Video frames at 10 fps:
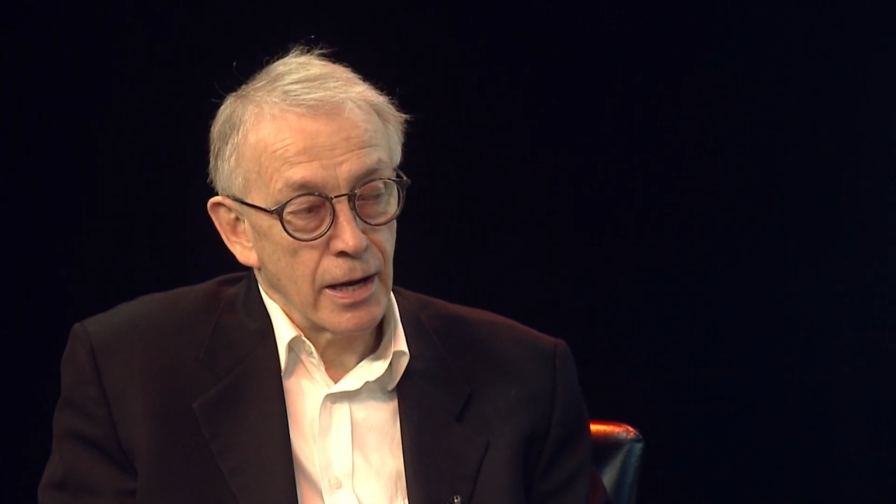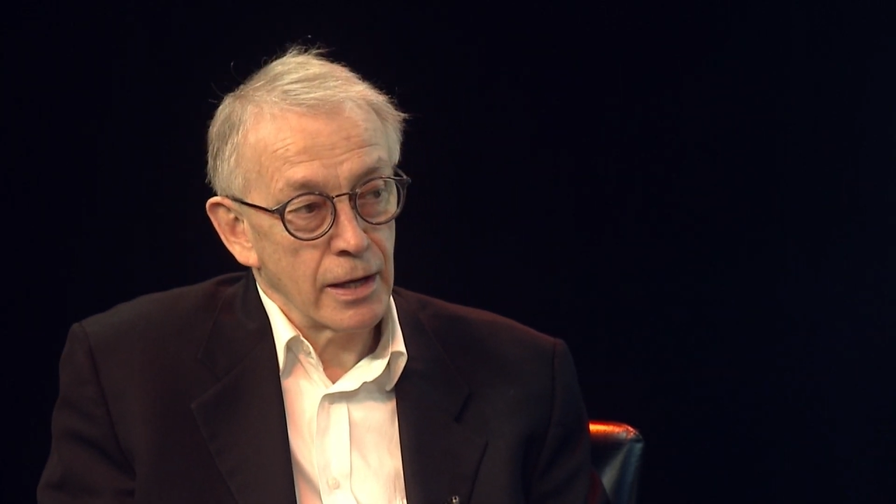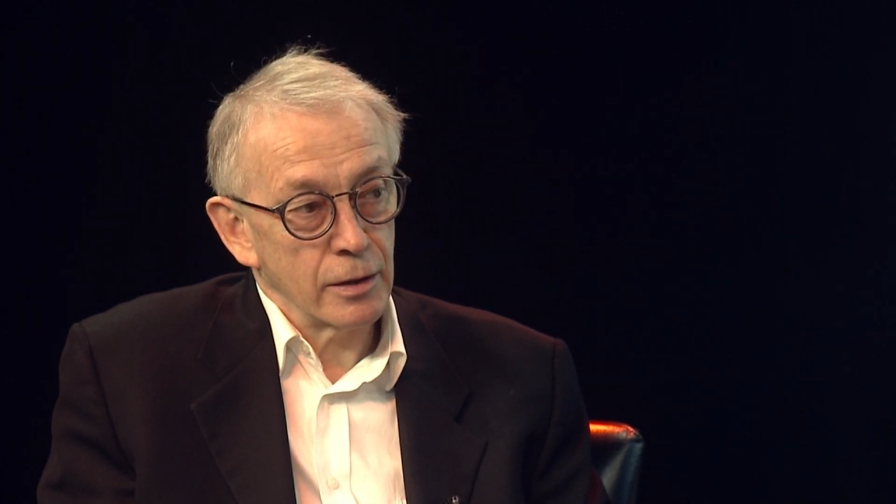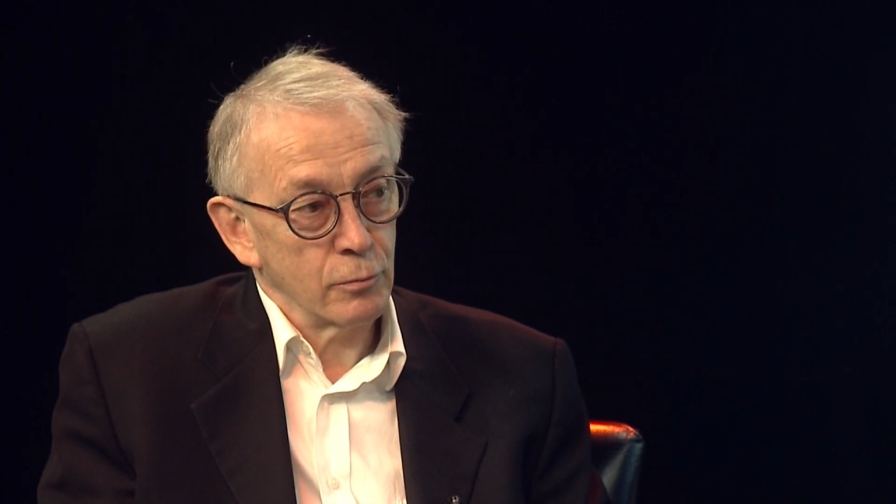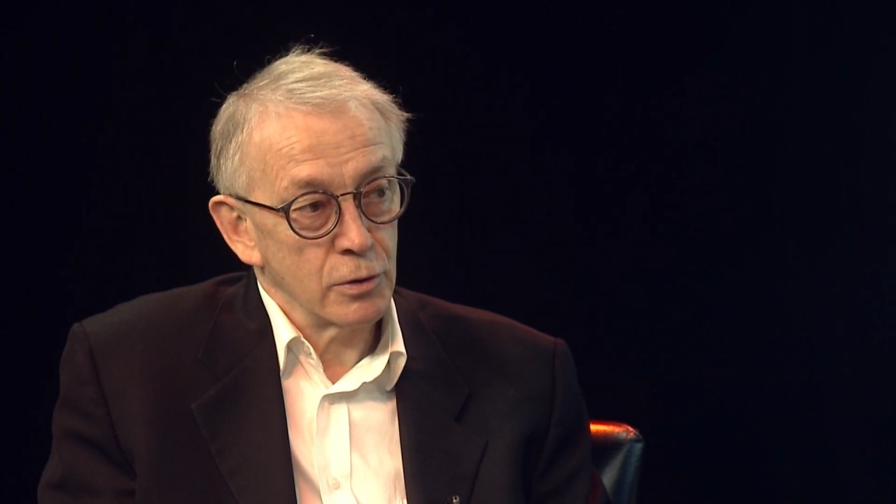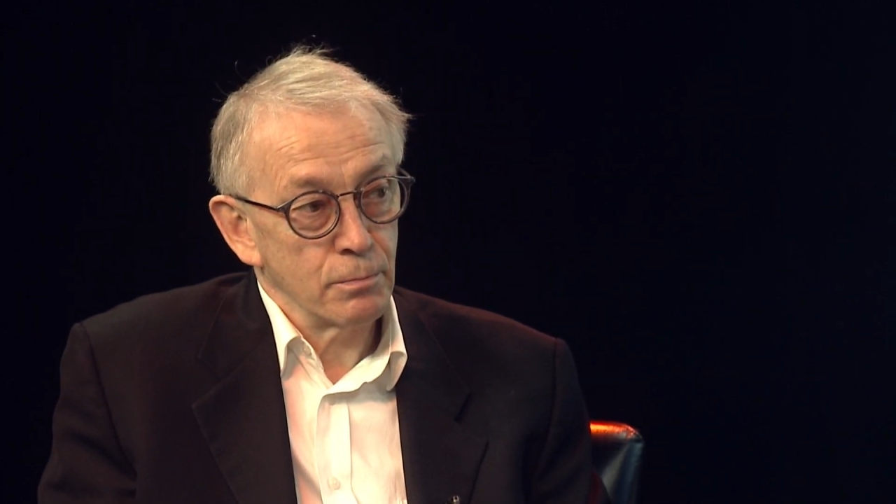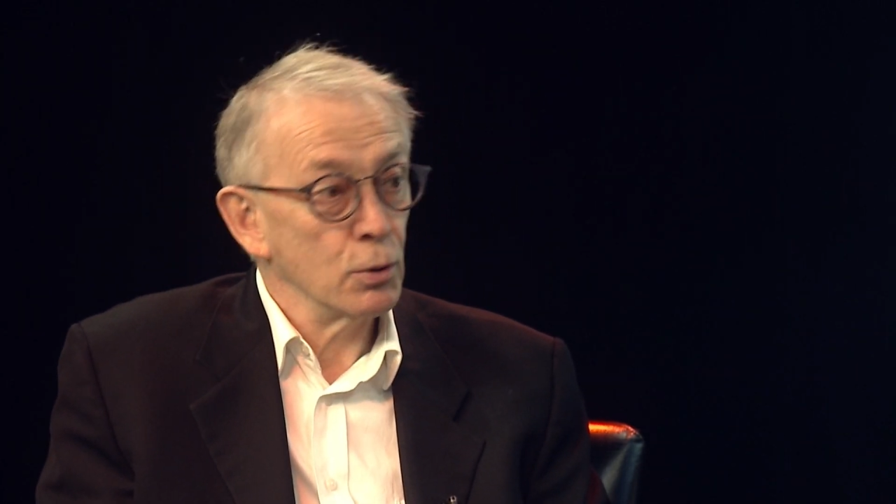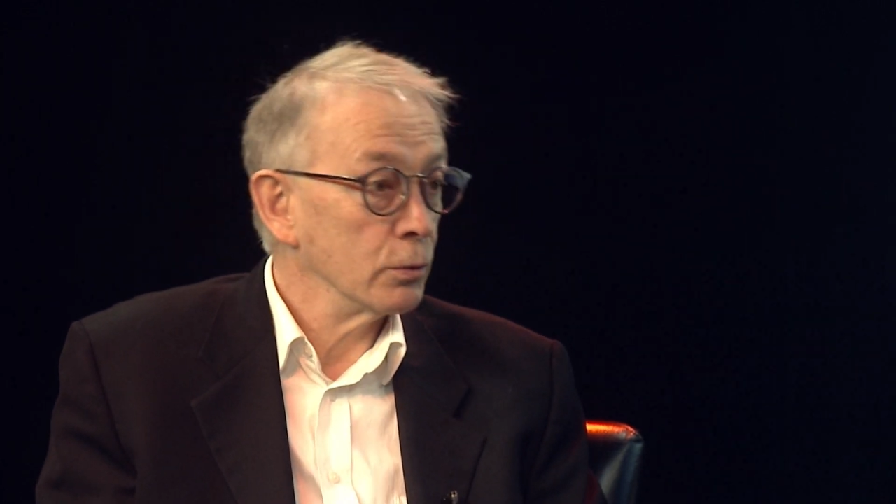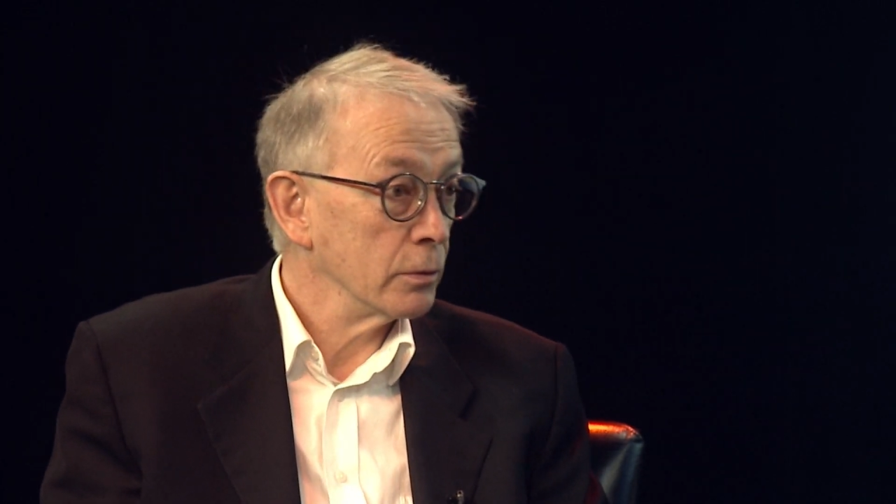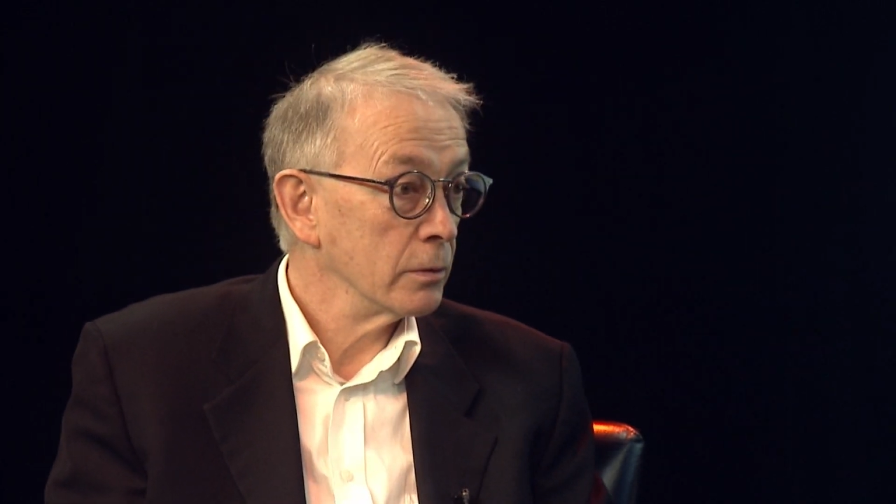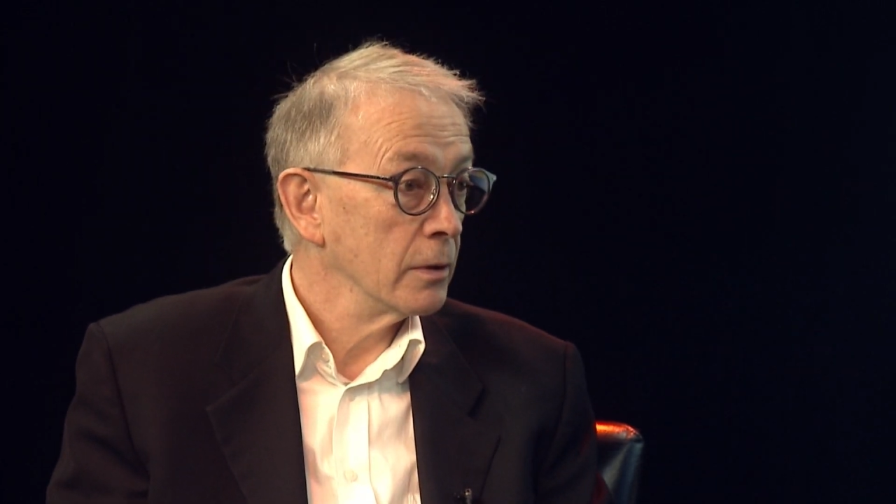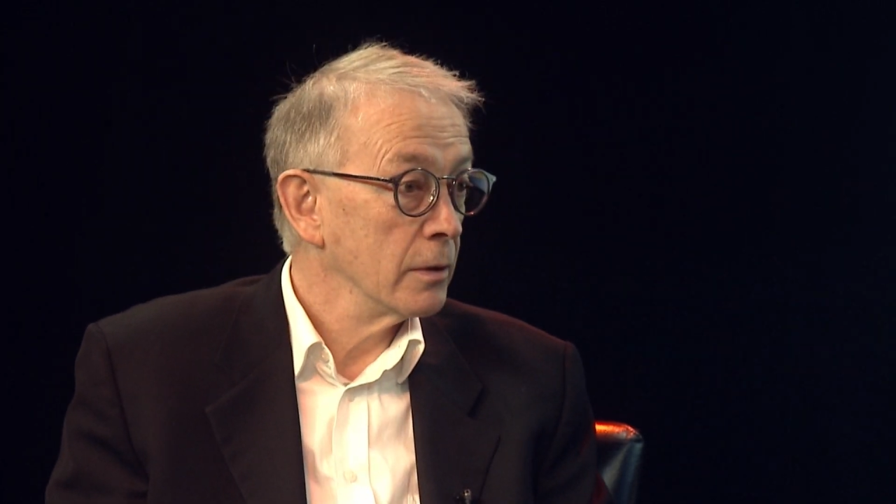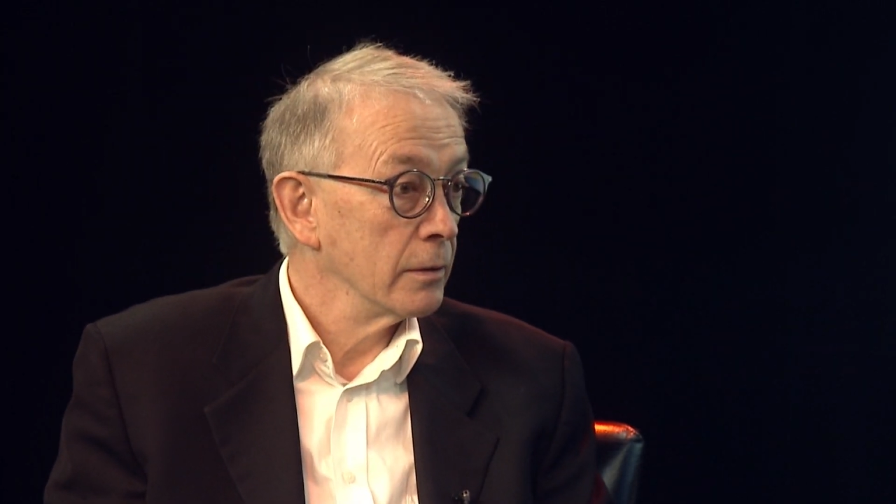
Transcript: about it that was pulled.